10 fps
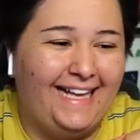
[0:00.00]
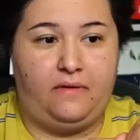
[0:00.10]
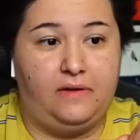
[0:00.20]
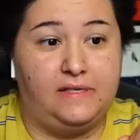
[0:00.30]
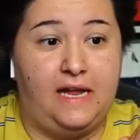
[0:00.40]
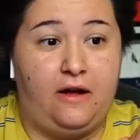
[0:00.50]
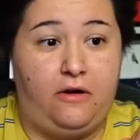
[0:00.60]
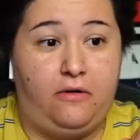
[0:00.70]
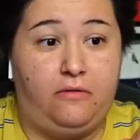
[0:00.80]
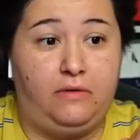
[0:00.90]
Because
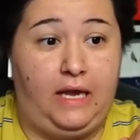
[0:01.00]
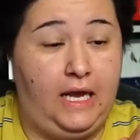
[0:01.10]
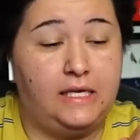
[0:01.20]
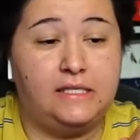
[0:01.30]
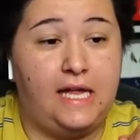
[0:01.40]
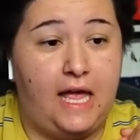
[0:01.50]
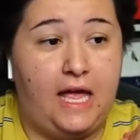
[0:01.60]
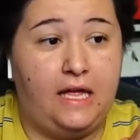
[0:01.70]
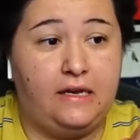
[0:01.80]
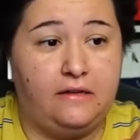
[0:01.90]
now he's
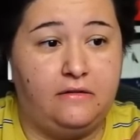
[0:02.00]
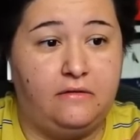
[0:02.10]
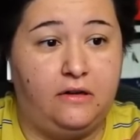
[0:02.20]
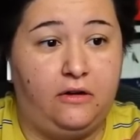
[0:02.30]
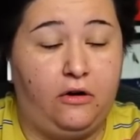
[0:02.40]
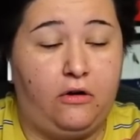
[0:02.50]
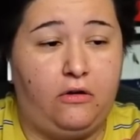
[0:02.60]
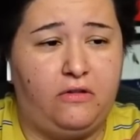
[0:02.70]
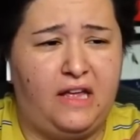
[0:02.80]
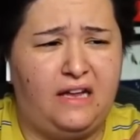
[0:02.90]
dead, and the
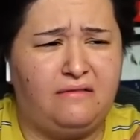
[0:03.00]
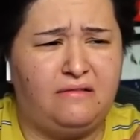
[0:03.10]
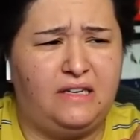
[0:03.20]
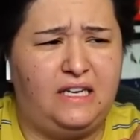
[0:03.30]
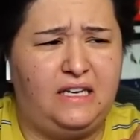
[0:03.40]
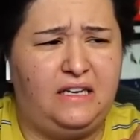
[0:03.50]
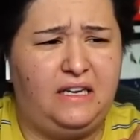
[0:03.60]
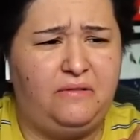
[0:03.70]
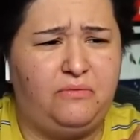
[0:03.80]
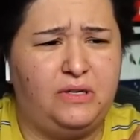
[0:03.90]
girl that
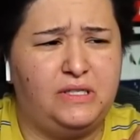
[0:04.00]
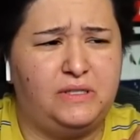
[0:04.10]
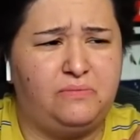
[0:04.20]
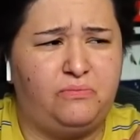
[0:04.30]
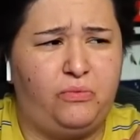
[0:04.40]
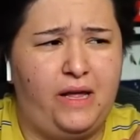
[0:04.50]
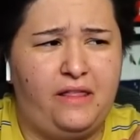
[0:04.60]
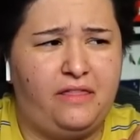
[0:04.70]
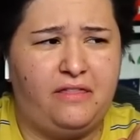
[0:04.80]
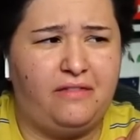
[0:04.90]
he was
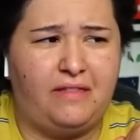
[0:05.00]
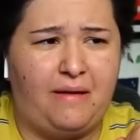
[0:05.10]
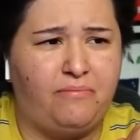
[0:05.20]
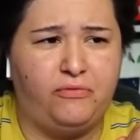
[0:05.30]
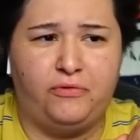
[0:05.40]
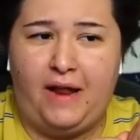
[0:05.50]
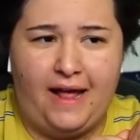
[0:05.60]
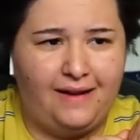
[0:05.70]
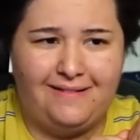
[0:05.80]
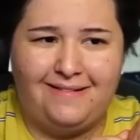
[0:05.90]
with, that
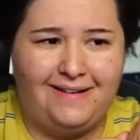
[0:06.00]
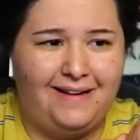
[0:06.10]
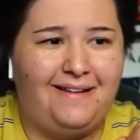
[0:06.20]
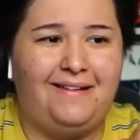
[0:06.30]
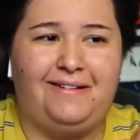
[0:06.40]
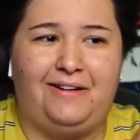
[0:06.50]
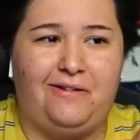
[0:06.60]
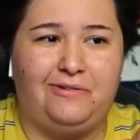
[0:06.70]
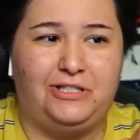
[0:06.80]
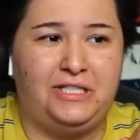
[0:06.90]
brunette, you
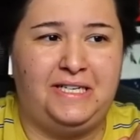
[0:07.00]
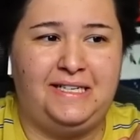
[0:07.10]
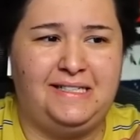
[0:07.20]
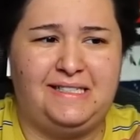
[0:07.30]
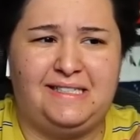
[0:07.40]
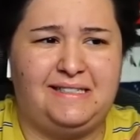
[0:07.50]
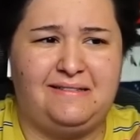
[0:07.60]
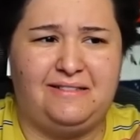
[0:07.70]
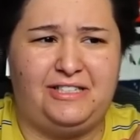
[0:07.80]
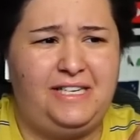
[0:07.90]
know, she
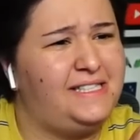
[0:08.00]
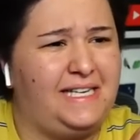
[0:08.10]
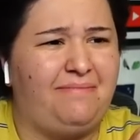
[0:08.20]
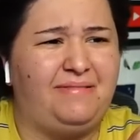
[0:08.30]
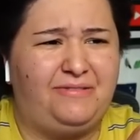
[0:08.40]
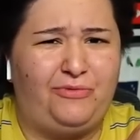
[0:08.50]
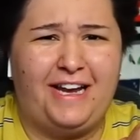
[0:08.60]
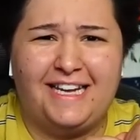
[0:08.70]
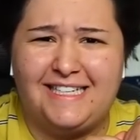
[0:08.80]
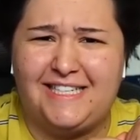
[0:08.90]
seemed
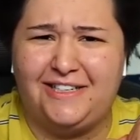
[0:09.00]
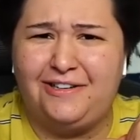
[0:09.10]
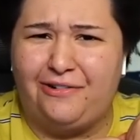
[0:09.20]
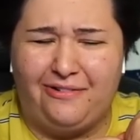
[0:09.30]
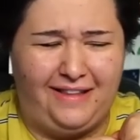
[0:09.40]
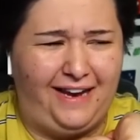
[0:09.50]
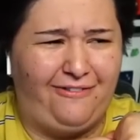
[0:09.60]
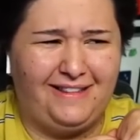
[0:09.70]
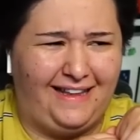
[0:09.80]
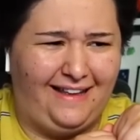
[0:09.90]
wicked too. Like,
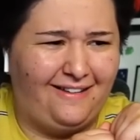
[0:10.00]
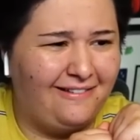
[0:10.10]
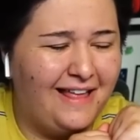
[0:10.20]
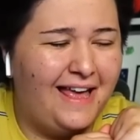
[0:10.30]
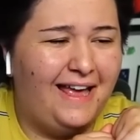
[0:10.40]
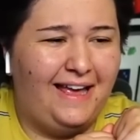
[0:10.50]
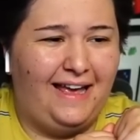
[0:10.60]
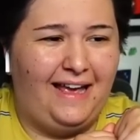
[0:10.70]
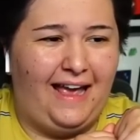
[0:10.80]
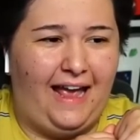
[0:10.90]
what the hell?
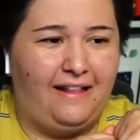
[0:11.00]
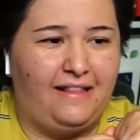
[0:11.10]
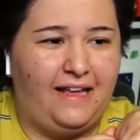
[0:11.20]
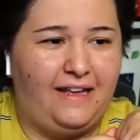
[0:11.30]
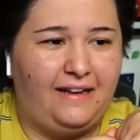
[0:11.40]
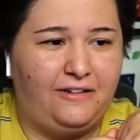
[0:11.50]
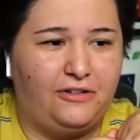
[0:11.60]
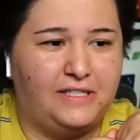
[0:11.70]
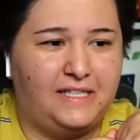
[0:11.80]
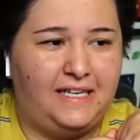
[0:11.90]
And then
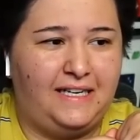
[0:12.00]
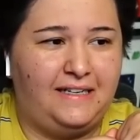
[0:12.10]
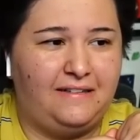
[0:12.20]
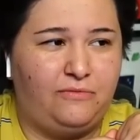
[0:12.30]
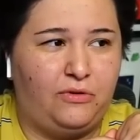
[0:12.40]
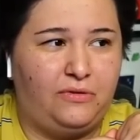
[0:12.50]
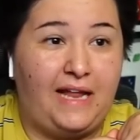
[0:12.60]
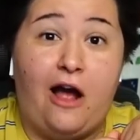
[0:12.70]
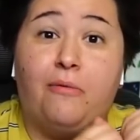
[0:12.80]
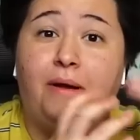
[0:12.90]
Christine will
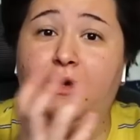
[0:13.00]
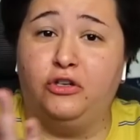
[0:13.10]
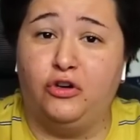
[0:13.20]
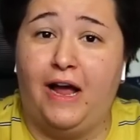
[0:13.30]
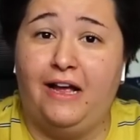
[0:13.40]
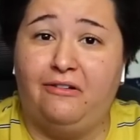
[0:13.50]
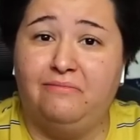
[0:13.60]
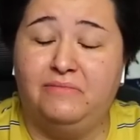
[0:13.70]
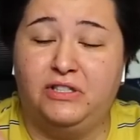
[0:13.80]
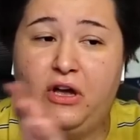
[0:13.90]
now be on trial.
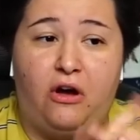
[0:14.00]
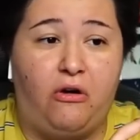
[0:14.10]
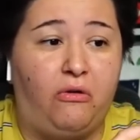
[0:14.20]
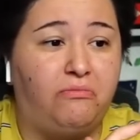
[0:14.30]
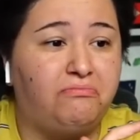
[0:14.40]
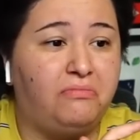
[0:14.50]
So,